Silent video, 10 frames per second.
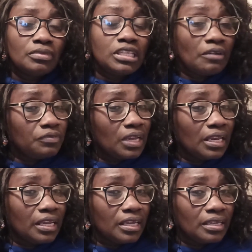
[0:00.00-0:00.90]

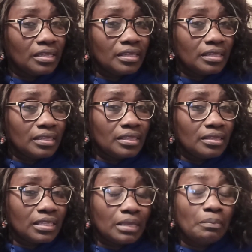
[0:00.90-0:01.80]
definitely,
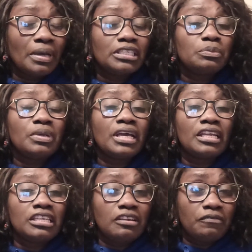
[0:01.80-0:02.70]
there must be a
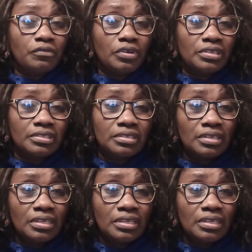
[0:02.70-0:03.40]
difference